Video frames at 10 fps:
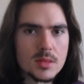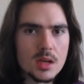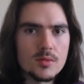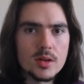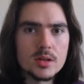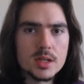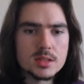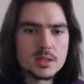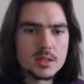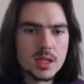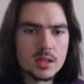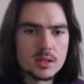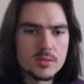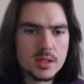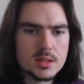very nicely attacking the
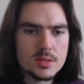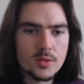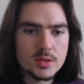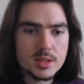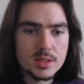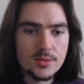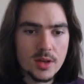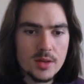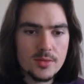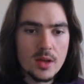weakness, forcing d5,